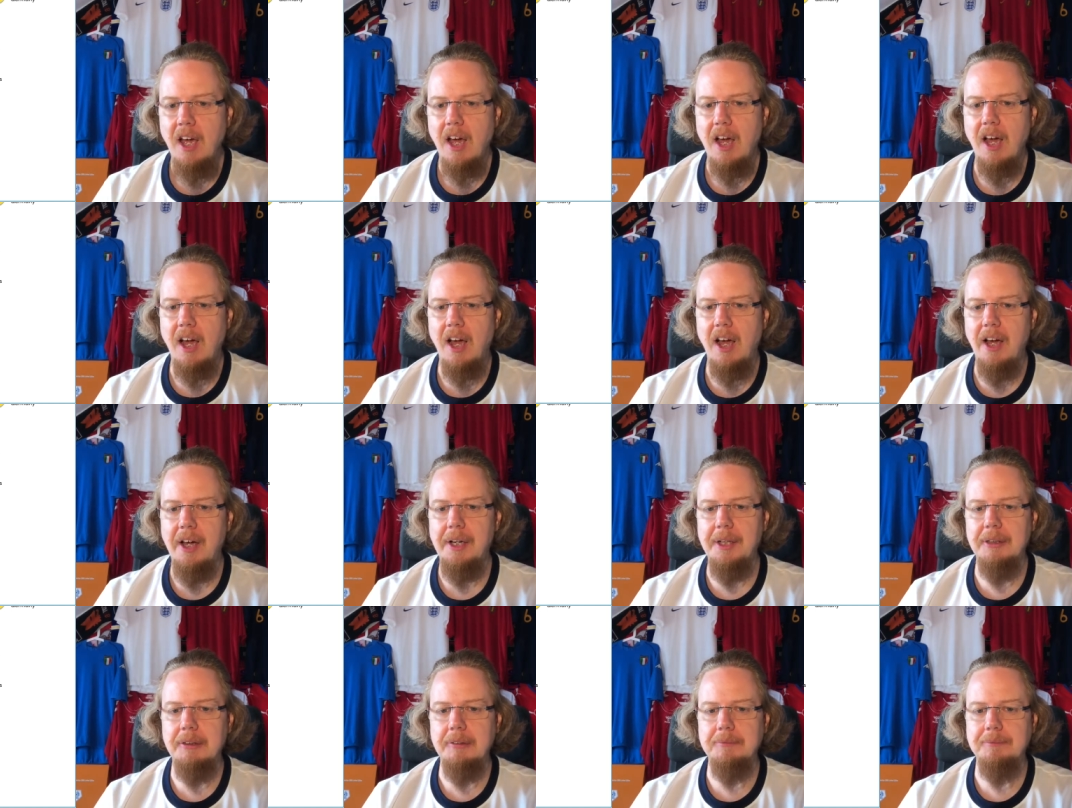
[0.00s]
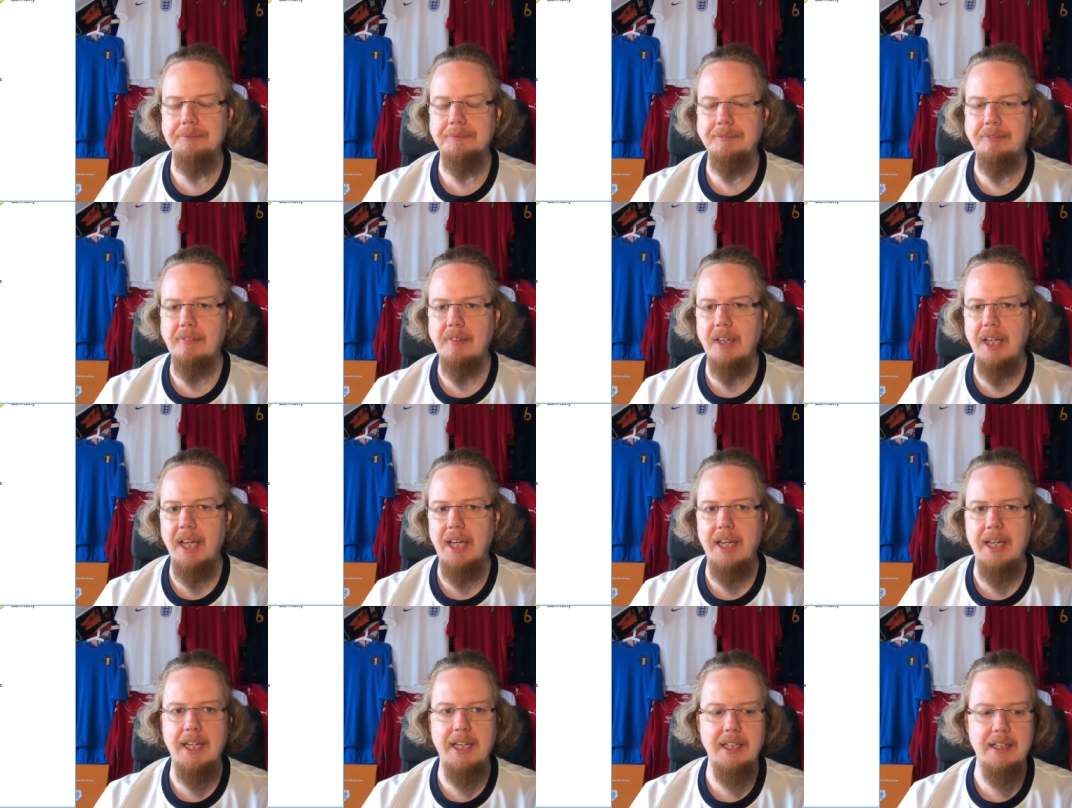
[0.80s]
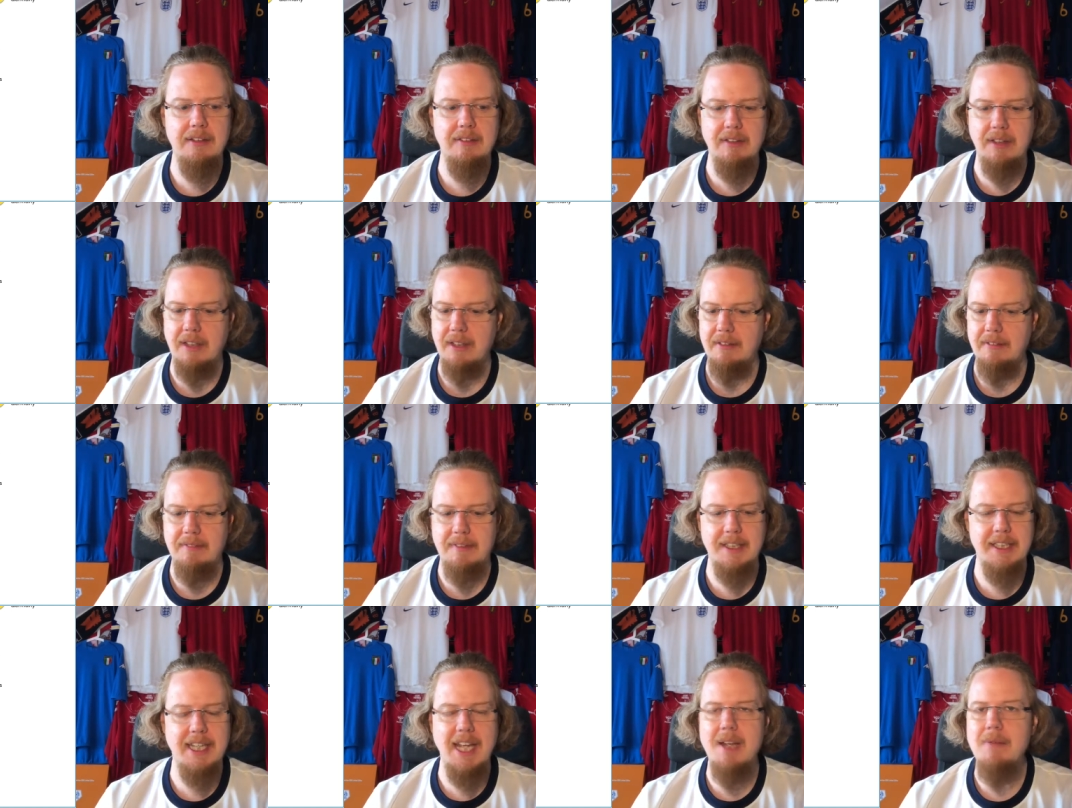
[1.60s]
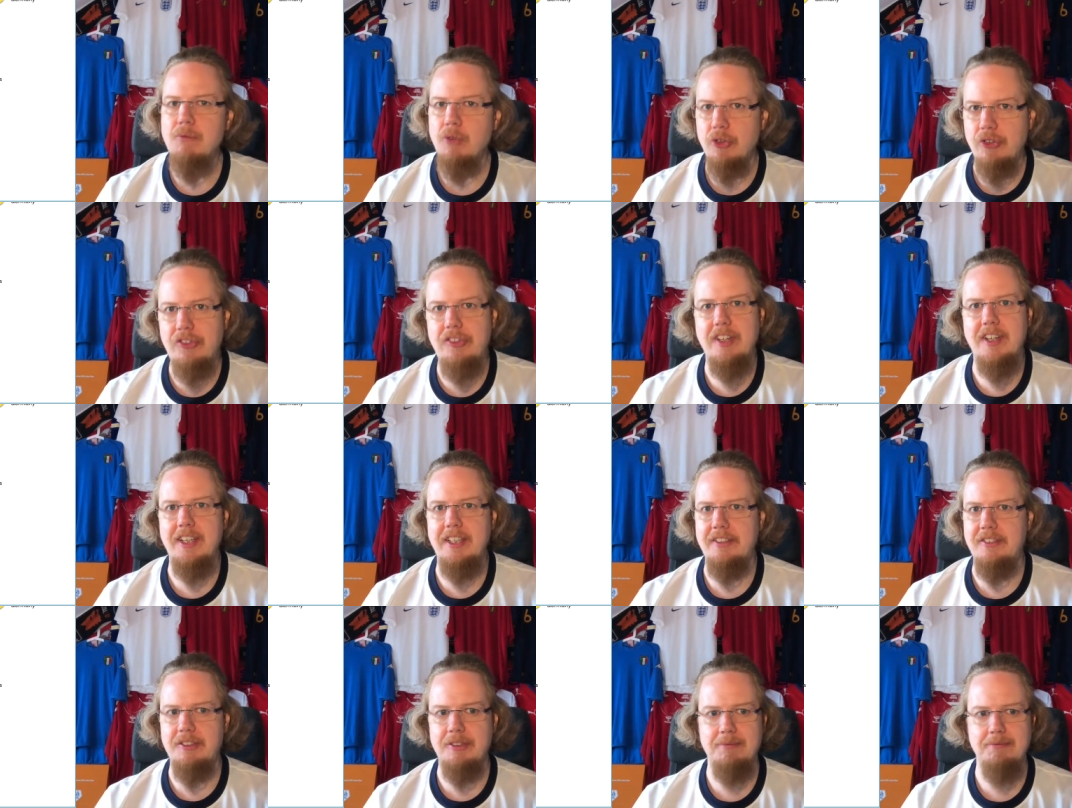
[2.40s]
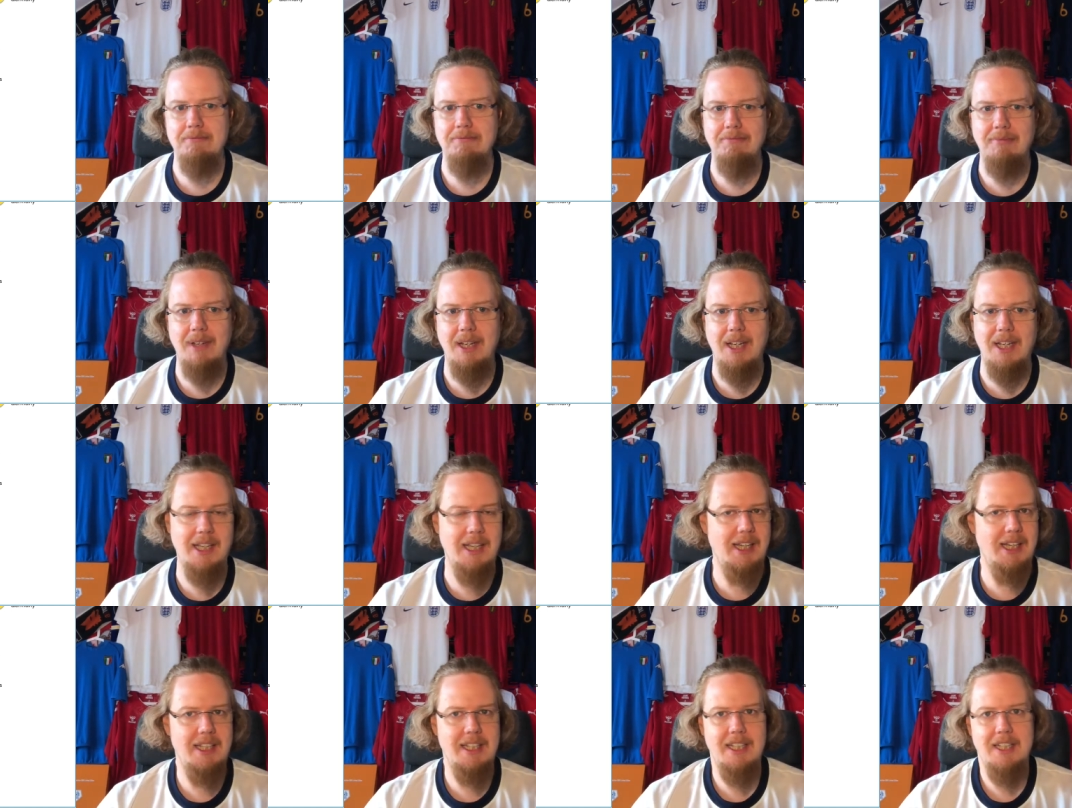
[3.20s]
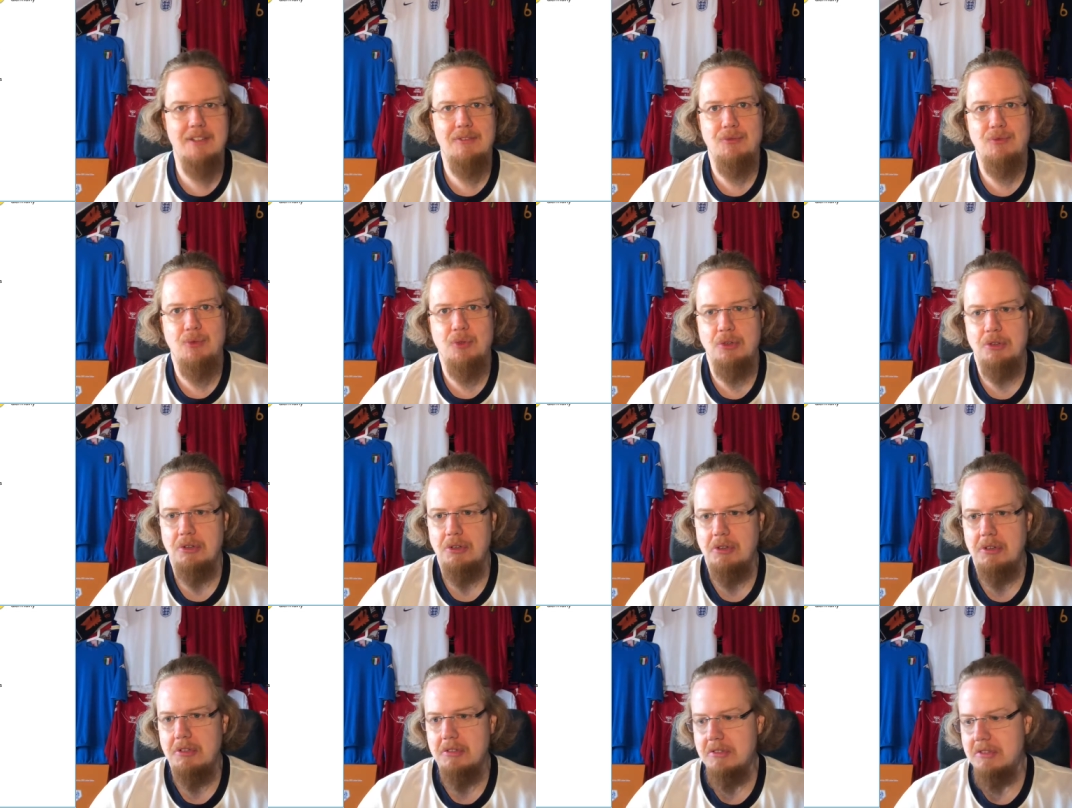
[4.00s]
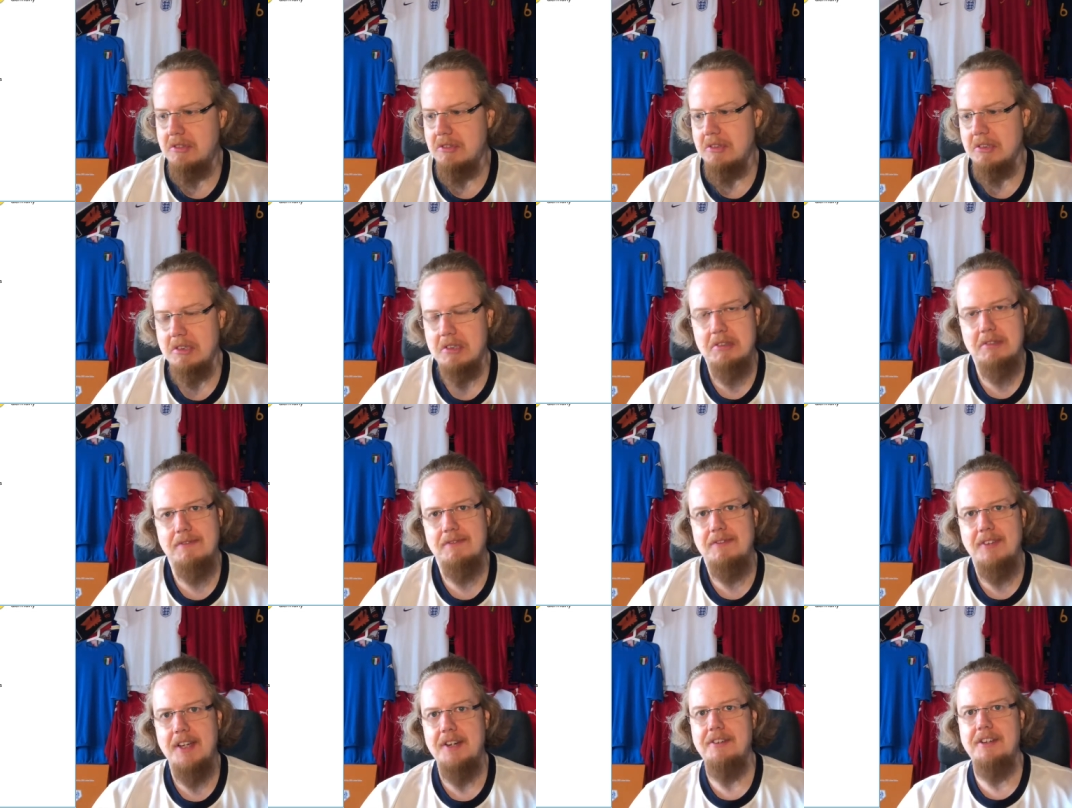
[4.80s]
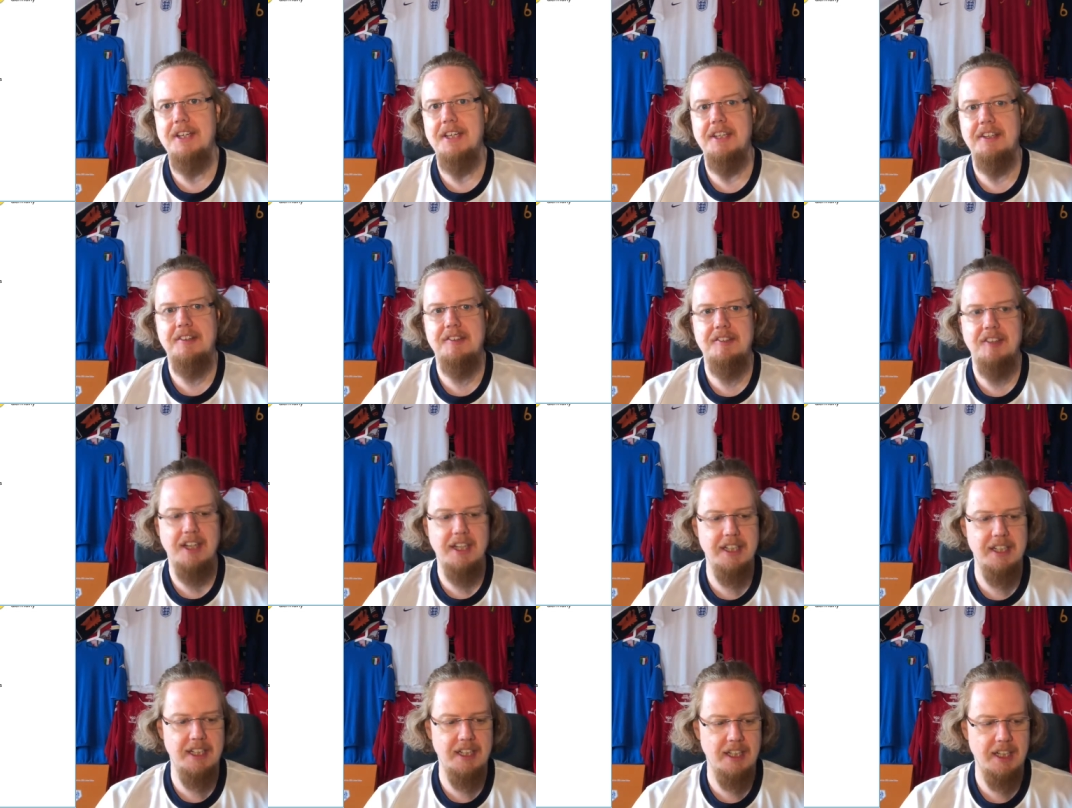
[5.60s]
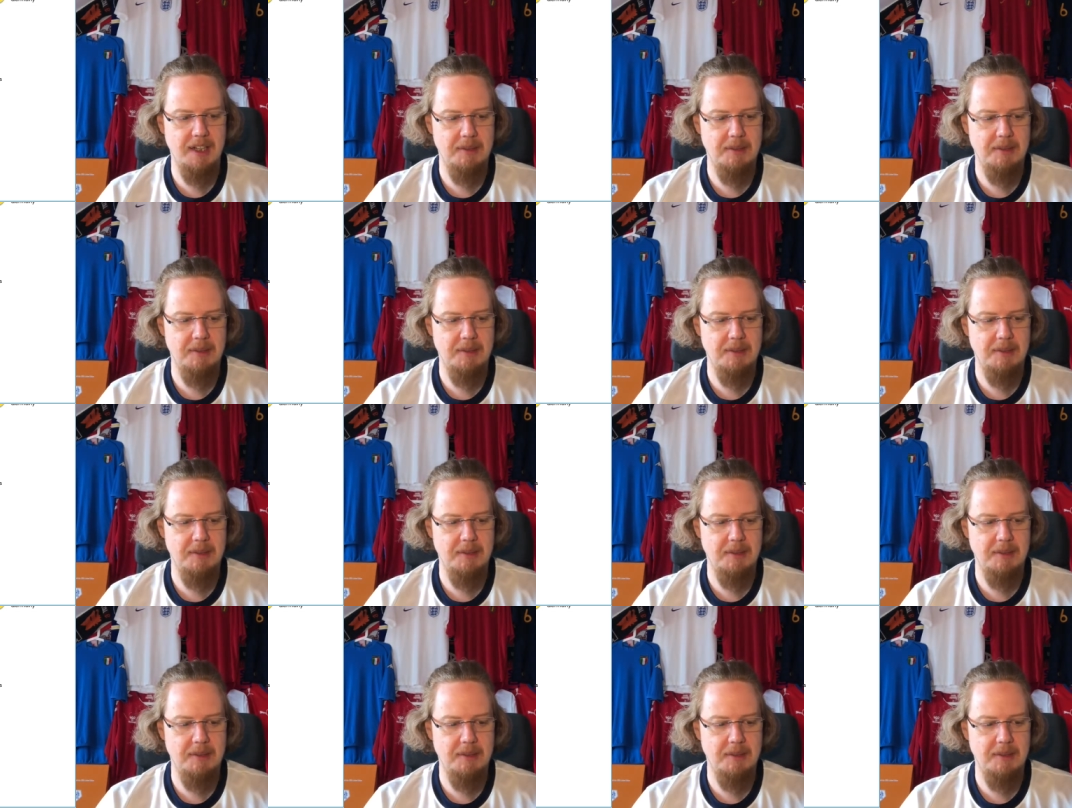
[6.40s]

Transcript: Um, and uh, the game was tight, and it was not very exciting.